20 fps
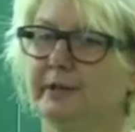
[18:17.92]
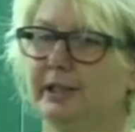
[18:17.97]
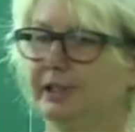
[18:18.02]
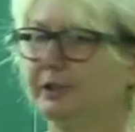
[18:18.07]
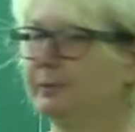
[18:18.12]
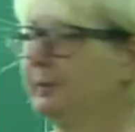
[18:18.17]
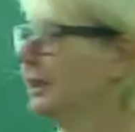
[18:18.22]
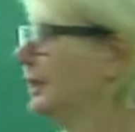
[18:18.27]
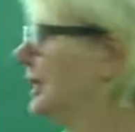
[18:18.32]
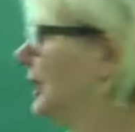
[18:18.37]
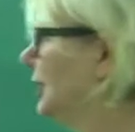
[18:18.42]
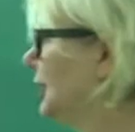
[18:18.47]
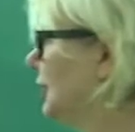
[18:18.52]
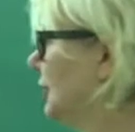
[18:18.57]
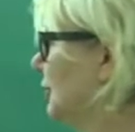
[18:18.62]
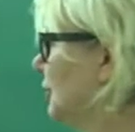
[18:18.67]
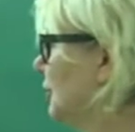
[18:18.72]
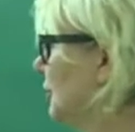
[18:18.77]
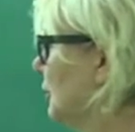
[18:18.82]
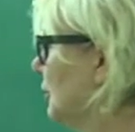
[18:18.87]

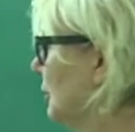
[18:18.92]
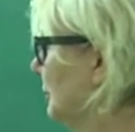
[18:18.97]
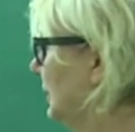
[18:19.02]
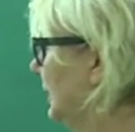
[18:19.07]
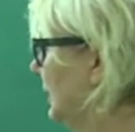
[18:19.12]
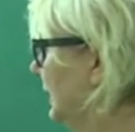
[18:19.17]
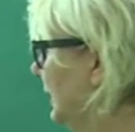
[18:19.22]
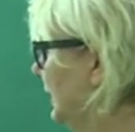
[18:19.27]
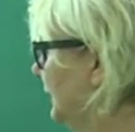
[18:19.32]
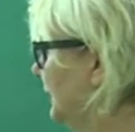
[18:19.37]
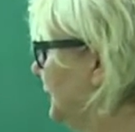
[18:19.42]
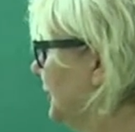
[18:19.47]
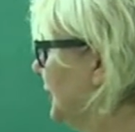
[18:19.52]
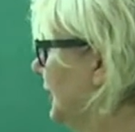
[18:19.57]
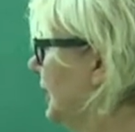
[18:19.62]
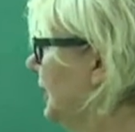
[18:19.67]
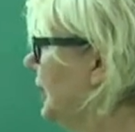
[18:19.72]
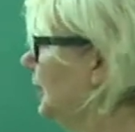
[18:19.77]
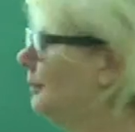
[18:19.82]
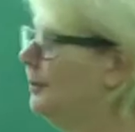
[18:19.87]
expectations or beliefs
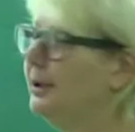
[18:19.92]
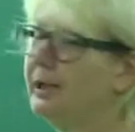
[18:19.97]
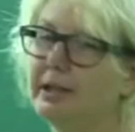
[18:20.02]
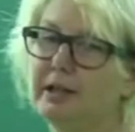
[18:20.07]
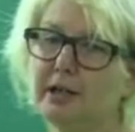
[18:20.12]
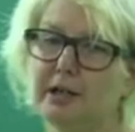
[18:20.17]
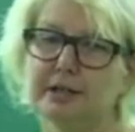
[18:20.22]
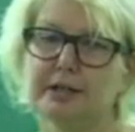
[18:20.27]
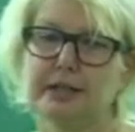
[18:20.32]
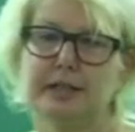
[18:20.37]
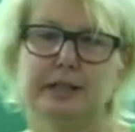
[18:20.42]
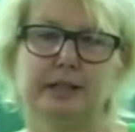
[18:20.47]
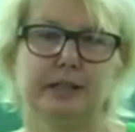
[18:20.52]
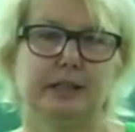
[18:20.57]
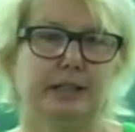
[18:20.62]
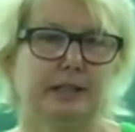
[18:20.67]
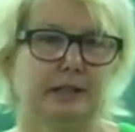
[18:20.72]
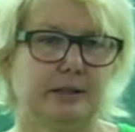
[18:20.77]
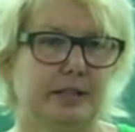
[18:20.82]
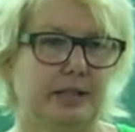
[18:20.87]
regarding
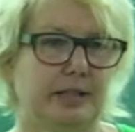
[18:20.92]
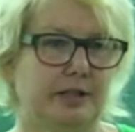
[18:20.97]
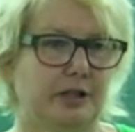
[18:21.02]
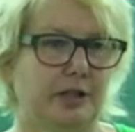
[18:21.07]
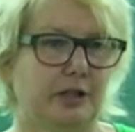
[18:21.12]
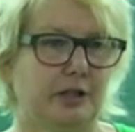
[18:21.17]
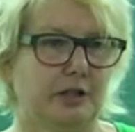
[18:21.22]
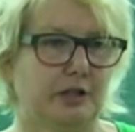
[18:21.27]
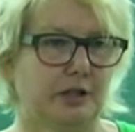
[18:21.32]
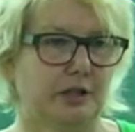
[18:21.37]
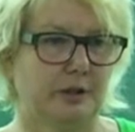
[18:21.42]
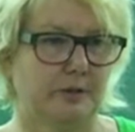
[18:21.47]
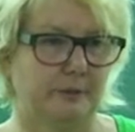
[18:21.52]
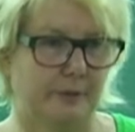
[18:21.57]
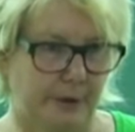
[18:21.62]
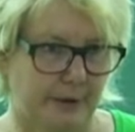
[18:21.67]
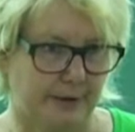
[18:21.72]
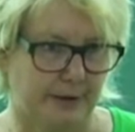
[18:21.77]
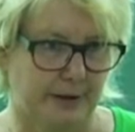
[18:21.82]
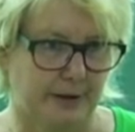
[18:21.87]
the intentions of
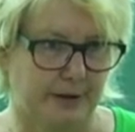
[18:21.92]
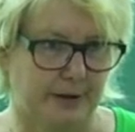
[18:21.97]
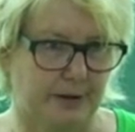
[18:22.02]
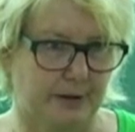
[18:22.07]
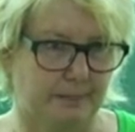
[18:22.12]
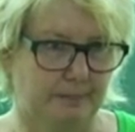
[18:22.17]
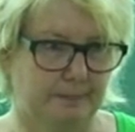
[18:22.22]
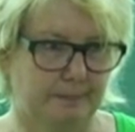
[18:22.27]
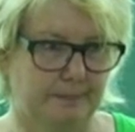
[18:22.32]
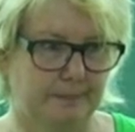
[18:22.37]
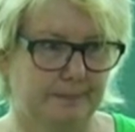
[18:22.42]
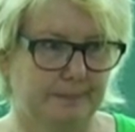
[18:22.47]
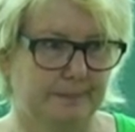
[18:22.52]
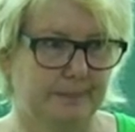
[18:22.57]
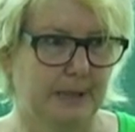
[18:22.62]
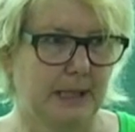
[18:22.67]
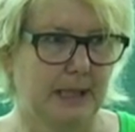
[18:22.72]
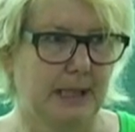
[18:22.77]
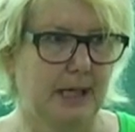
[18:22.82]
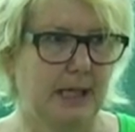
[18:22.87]
others.
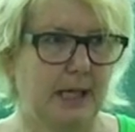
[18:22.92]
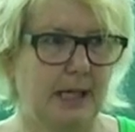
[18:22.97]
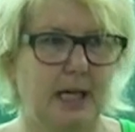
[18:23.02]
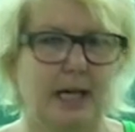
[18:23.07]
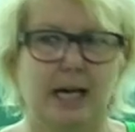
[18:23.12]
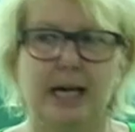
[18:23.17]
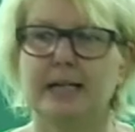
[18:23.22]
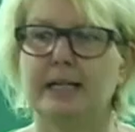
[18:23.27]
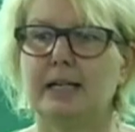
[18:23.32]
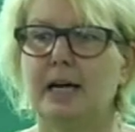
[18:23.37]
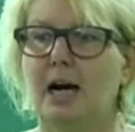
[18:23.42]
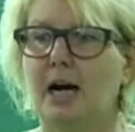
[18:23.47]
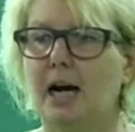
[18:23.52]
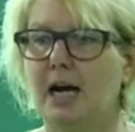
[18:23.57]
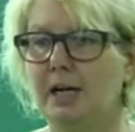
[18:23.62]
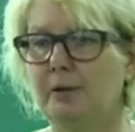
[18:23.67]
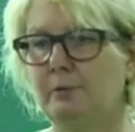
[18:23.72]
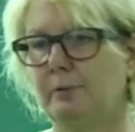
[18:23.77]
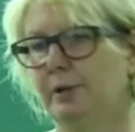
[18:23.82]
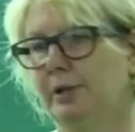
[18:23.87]
And
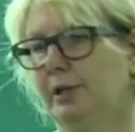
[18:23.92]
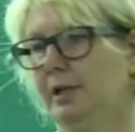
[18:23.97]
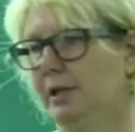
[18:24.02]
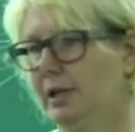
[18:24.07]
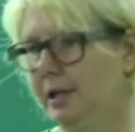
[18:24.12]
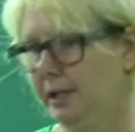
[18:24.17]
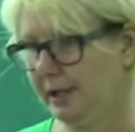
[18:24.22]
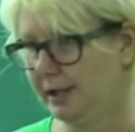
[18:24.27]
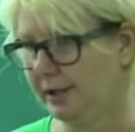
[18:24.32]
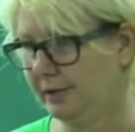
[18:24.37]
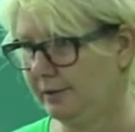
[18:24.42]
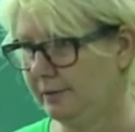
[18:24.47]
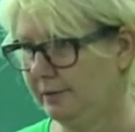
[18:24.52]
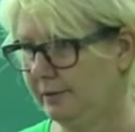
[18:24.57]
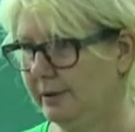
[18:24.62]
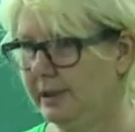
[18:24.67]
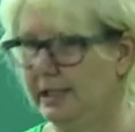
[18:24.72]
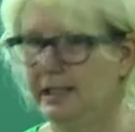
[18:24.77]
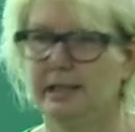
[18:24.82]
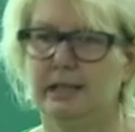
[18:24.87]
I would argue
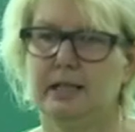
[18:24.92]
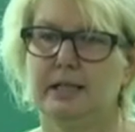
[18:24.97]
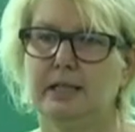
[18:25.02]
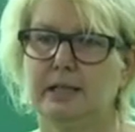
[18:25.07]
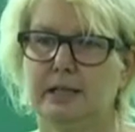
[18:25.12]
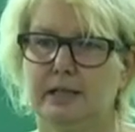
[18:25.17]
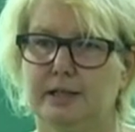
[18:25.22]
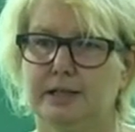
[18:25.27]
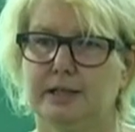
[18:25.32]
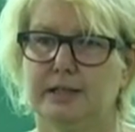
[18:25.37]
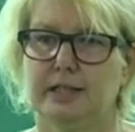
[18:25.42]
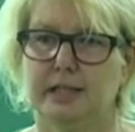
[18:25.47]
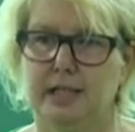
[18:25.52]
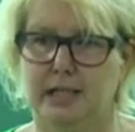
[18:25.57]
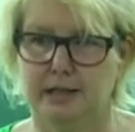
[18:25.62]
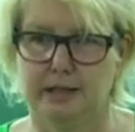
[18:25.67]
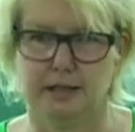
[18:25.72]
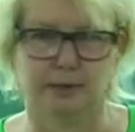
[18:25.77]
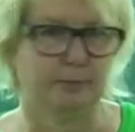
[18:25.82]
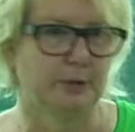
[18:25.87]
that in our
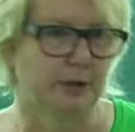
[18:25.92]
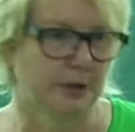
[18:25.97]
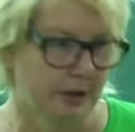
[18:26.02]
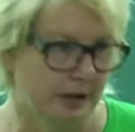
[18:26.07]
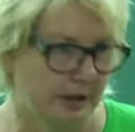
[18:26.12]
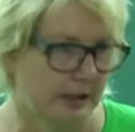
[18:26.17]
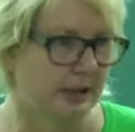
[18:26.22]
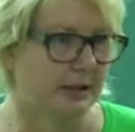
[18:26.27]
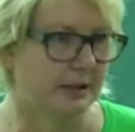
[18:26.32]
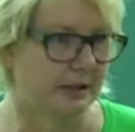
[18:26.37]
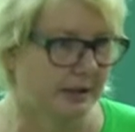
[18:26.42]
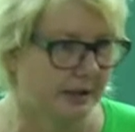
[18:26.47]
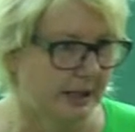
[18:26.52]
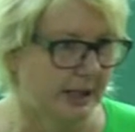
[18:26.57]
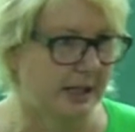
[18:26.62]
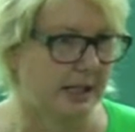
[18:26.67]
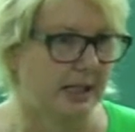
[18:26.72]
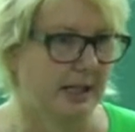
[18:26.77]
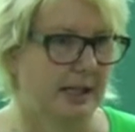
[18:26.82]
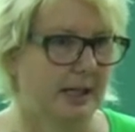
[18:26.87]
TA community
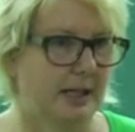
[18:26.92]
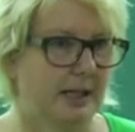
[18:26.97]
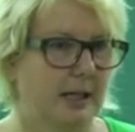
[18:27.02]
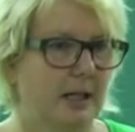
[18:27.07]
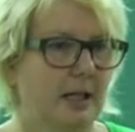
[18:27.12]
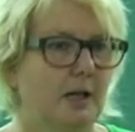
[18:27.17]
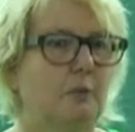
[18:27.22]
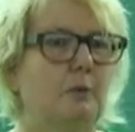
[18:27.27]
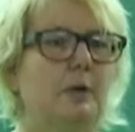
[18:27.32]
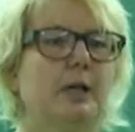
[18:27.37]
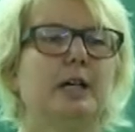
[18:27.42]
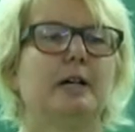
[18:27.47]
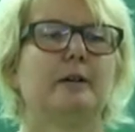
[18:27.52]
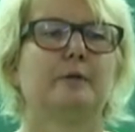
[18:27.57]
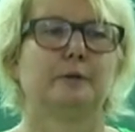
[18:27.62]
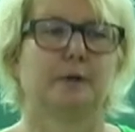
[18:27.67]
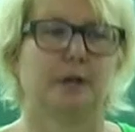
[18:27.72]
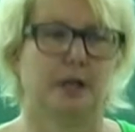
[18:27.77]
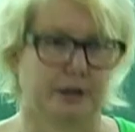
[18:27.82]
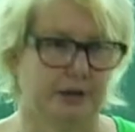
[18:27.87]
today, we
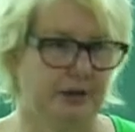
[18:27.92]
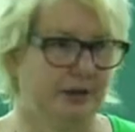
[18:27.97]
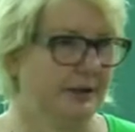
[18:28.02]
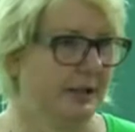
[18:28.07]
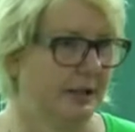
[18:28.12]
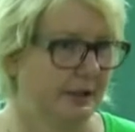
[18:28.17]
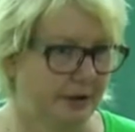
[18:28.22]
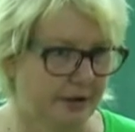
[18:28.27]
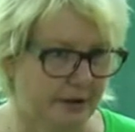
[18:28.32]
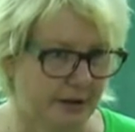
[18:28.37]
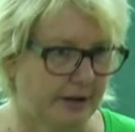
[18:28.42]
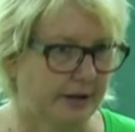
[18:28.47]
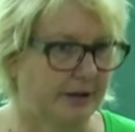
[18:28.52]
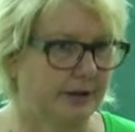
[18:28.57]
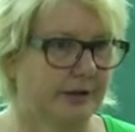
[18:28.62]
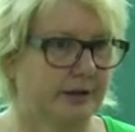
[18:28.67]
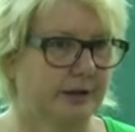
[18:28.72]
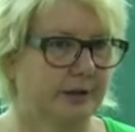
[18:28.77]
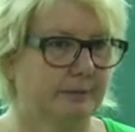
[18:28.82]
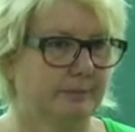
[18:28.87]
have lost that
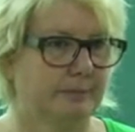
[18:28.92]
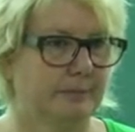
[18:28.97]
trust.